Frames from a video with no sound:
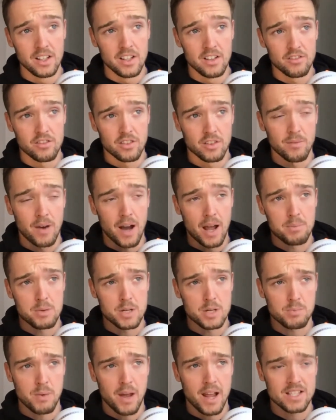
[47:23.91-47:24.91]
from my
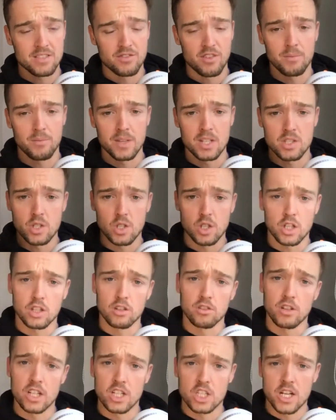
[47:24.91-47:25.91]
perspective, it means you can
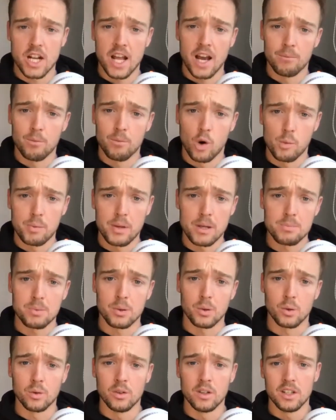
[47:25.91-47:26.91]
reach and help more
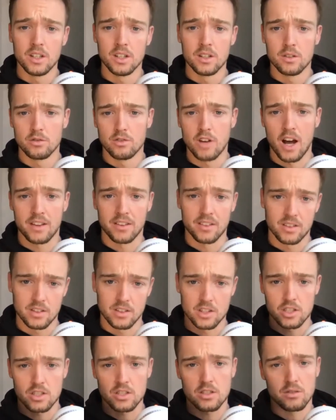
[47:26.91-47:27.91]
people rather than
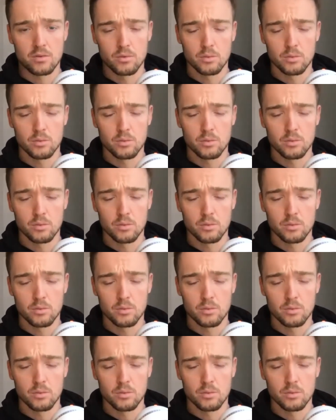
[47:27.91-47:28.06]
just,